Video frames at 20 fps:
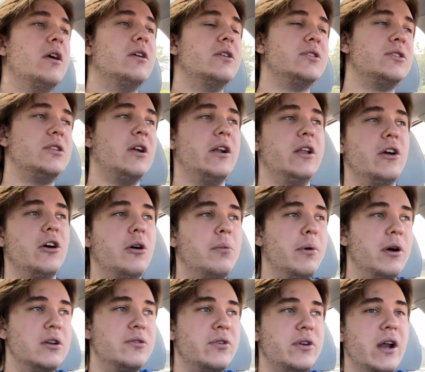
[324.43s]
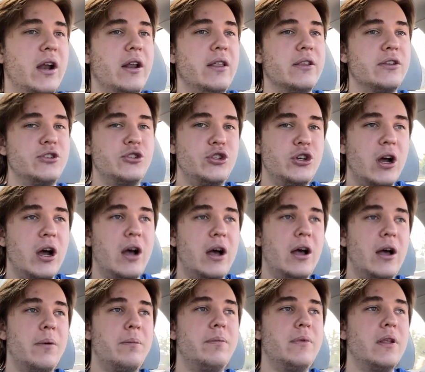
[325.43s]
study a whole bunch for getting this
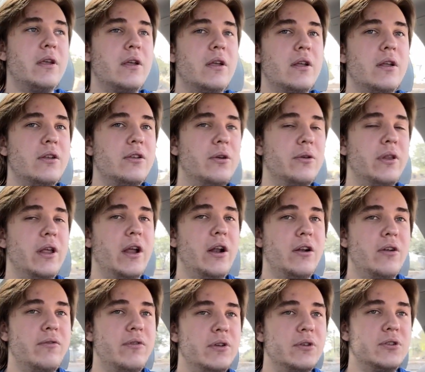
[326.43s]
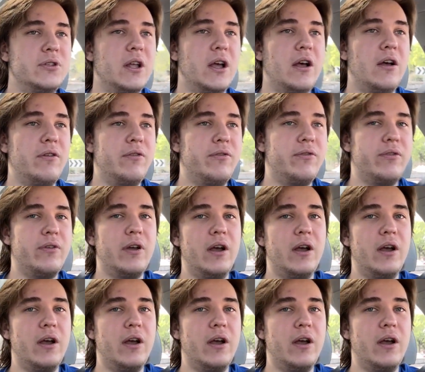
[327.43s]
job, doing the interview stuff.